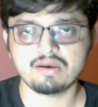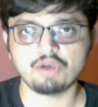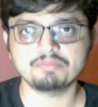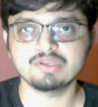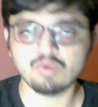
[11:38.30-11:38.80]

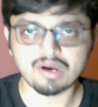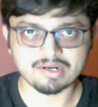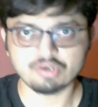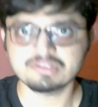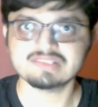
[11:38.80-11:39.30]
of the
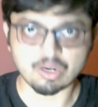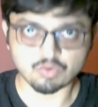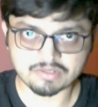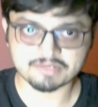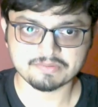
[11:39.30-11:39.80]
word or the
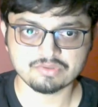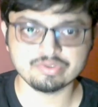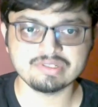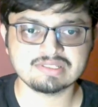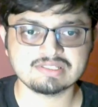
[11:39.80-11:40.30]
sound,
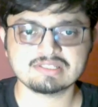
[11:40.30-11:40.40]
which